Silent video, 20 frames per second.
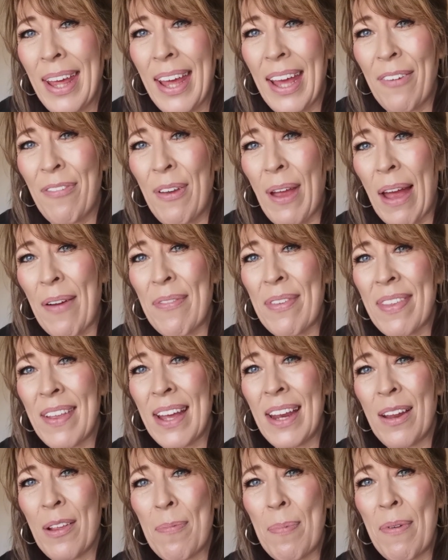If you haven't
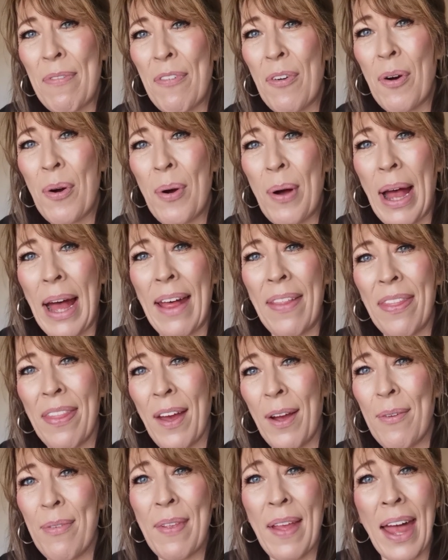seen us before, and
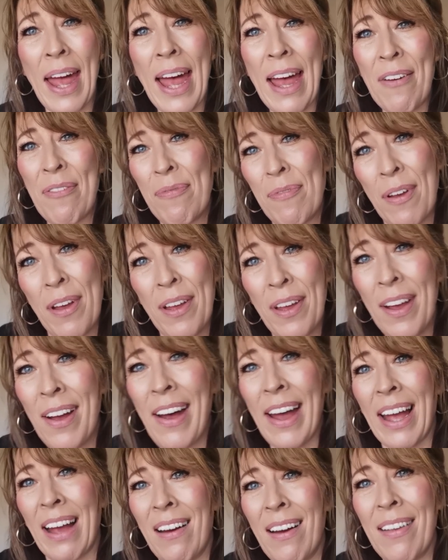those that have,
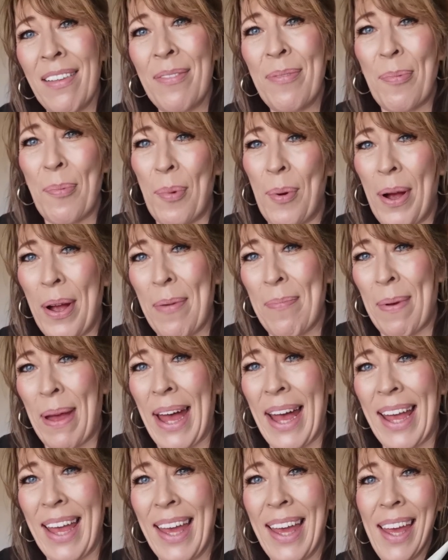hi guys, welcome
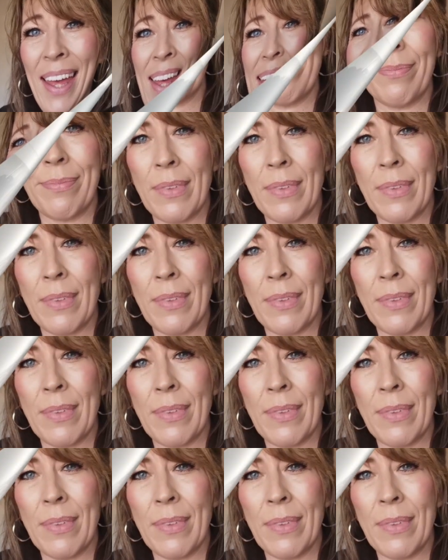back.